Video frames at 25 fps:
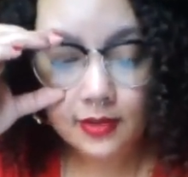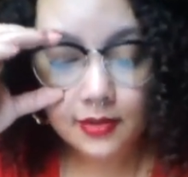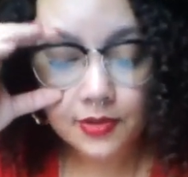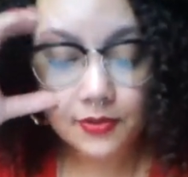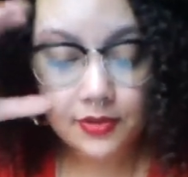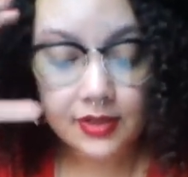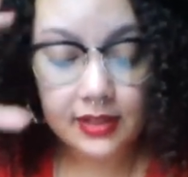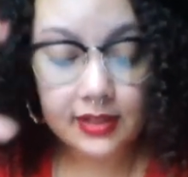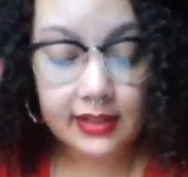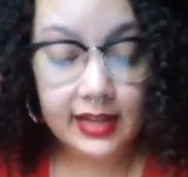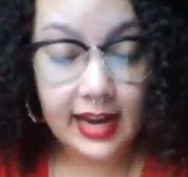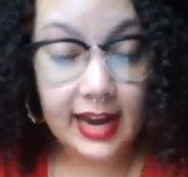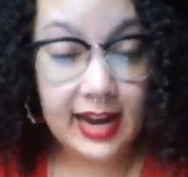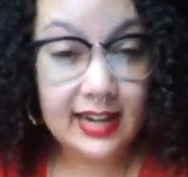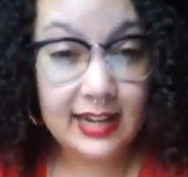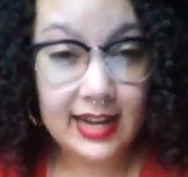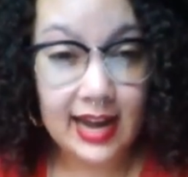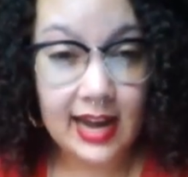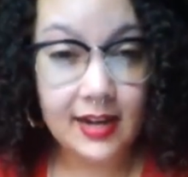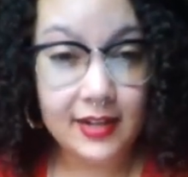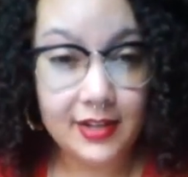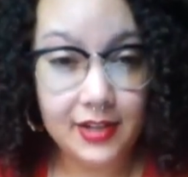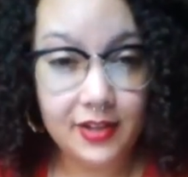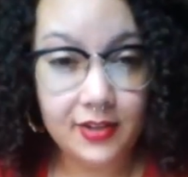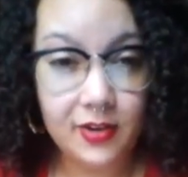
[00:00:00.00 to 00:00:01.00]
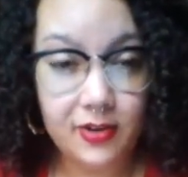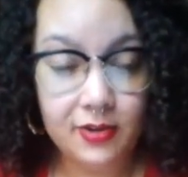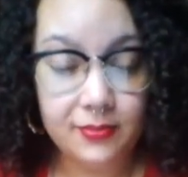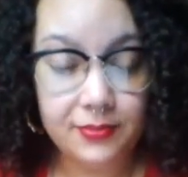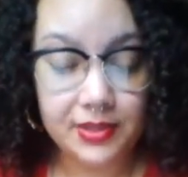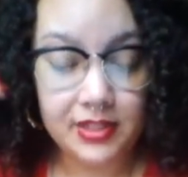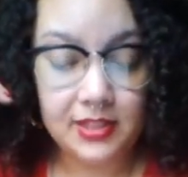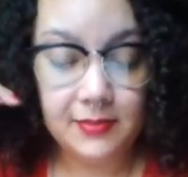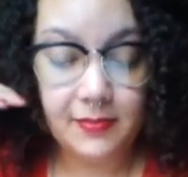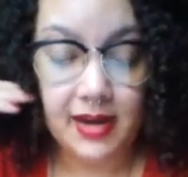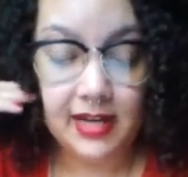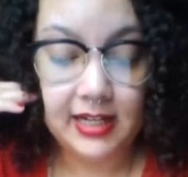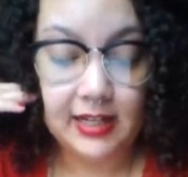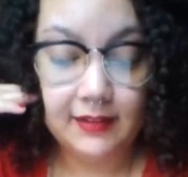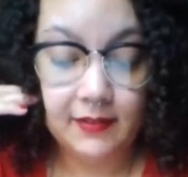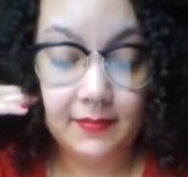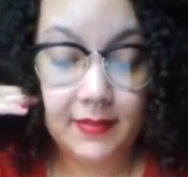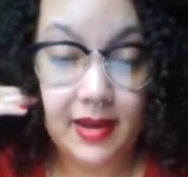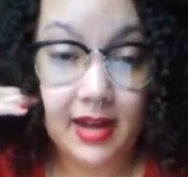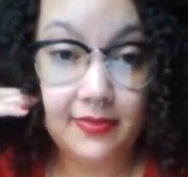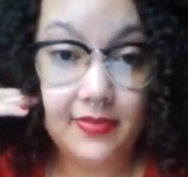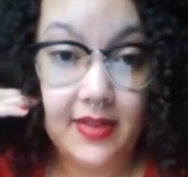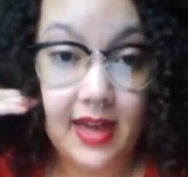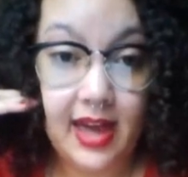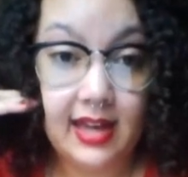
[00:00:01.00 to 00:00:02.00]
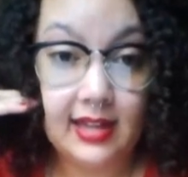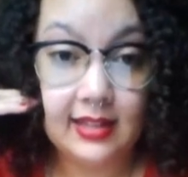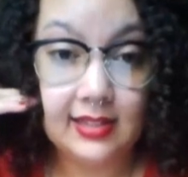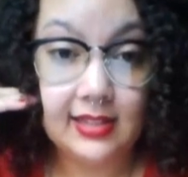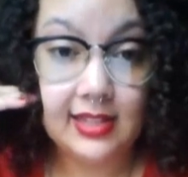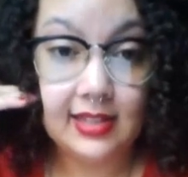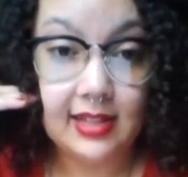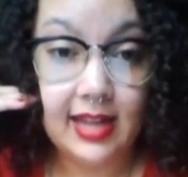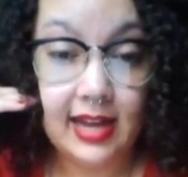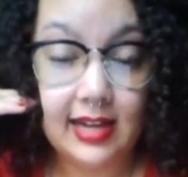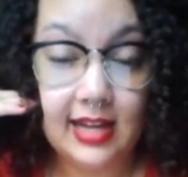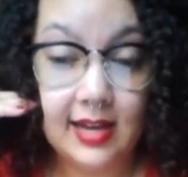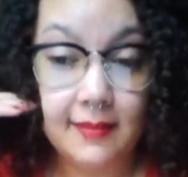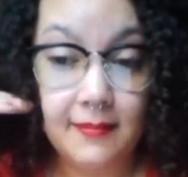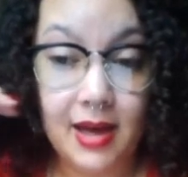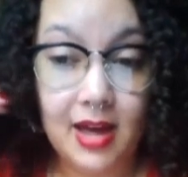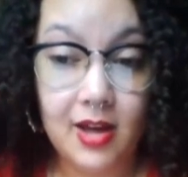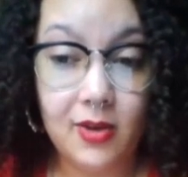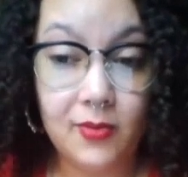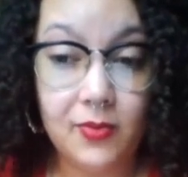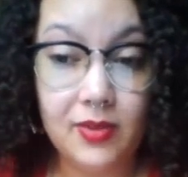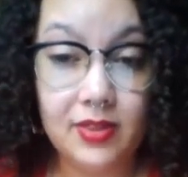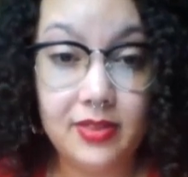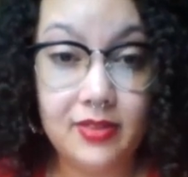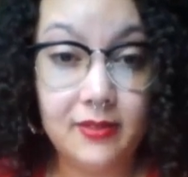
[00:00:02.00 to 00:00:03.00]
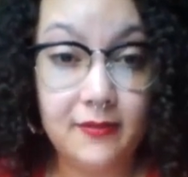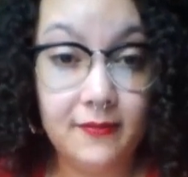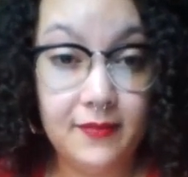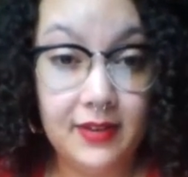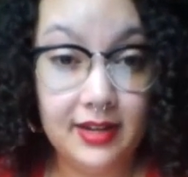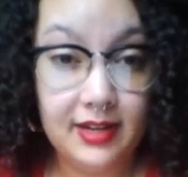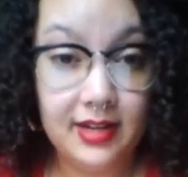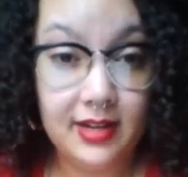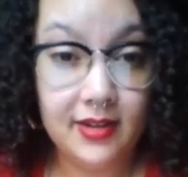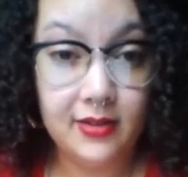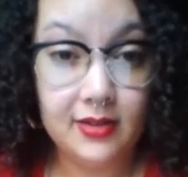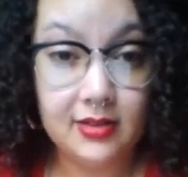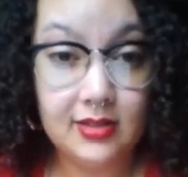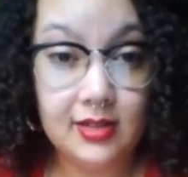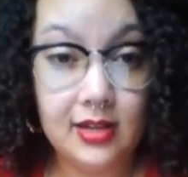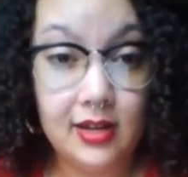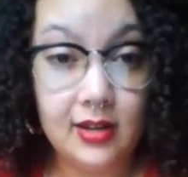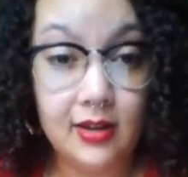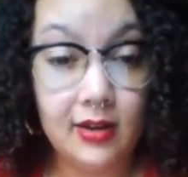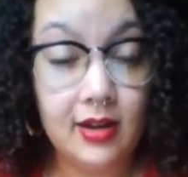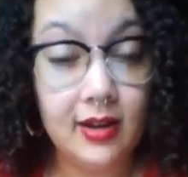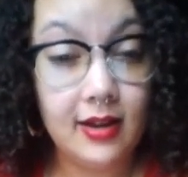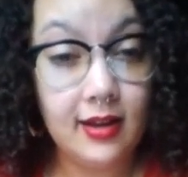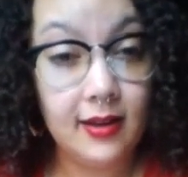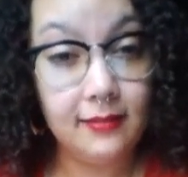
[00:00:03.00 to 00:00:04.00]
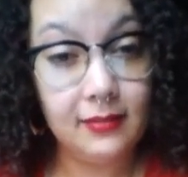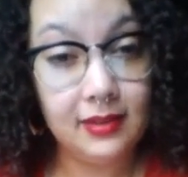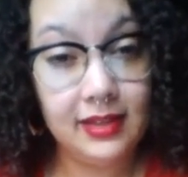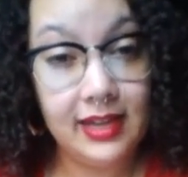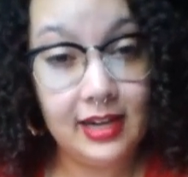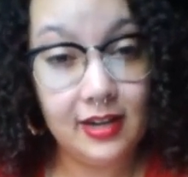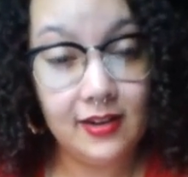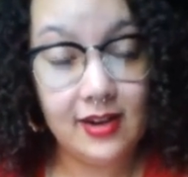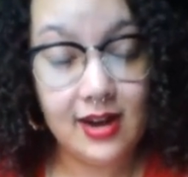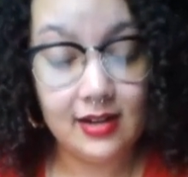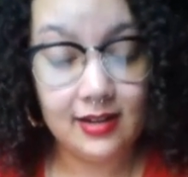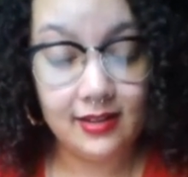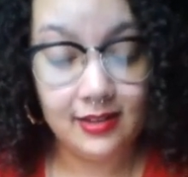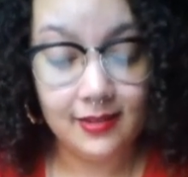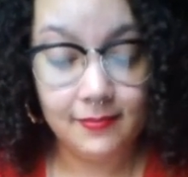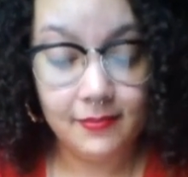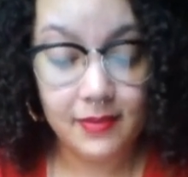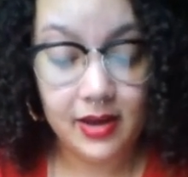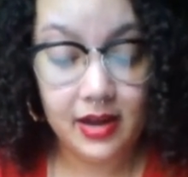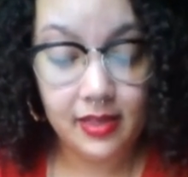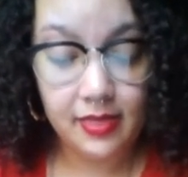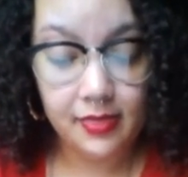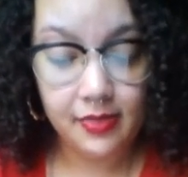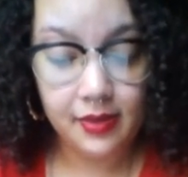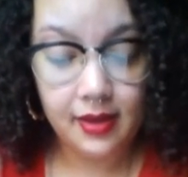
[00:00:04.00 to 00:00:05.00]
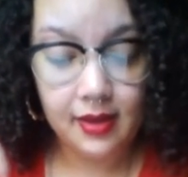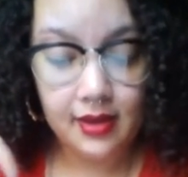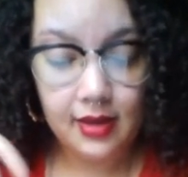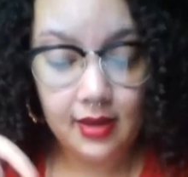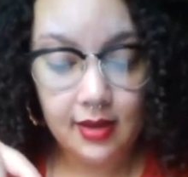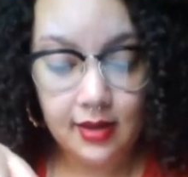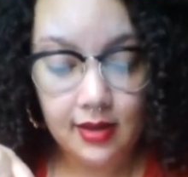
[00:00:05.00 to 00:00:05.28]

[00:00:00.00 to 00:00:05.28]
You can gain kind of your own perspective about that until I come out with the videos um, later on in the month.